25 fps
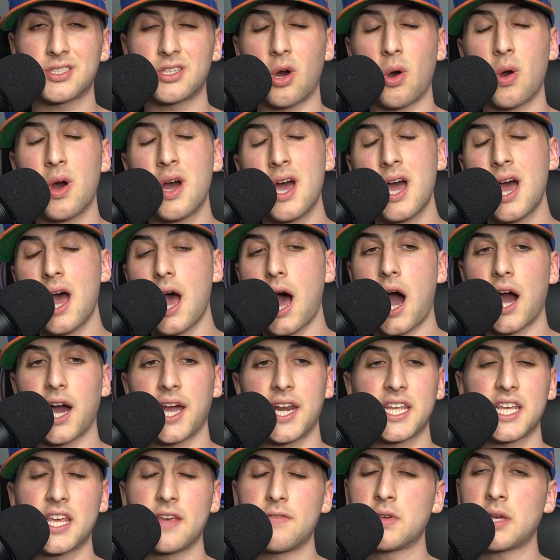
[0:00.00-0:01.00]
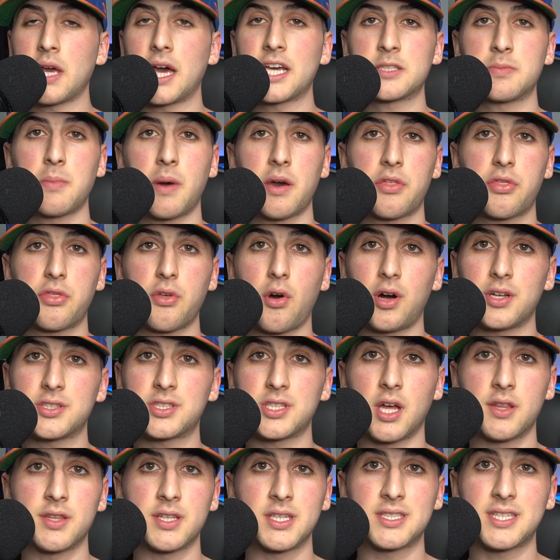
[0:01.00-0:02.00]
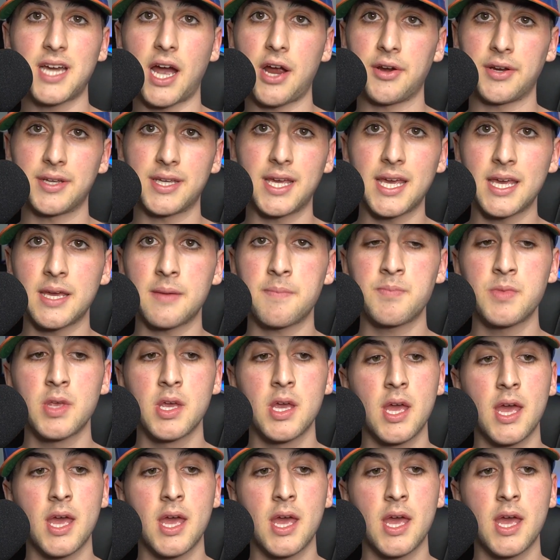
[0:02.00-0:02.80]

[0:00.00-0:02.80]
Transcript: So I'm going to give you guys my thoughts on the entire game.